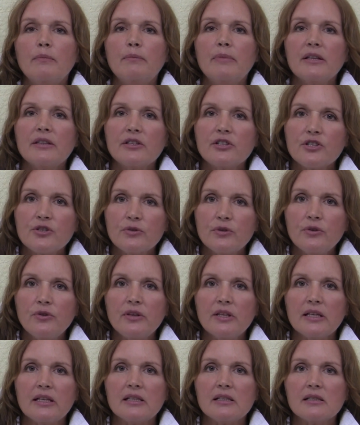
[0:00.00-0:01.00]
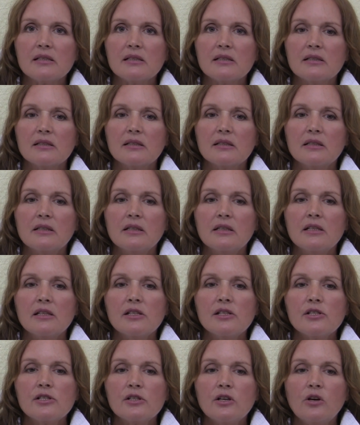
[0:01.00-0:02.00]
But the truth is,
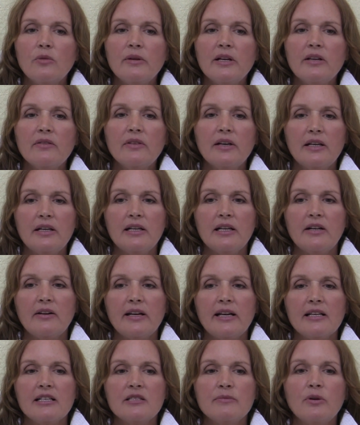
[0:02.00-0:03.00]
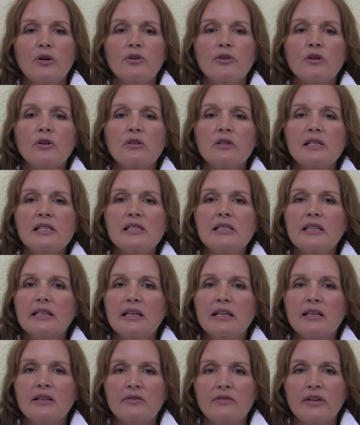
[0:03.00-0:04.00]
so many veterinarians, both holistic
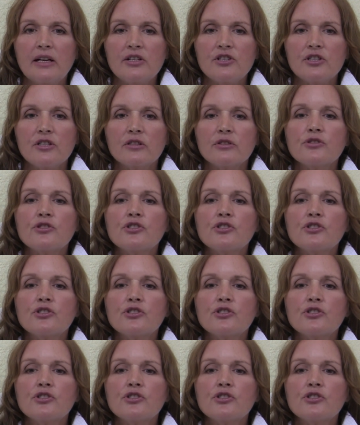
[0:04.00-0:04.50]
and conventional,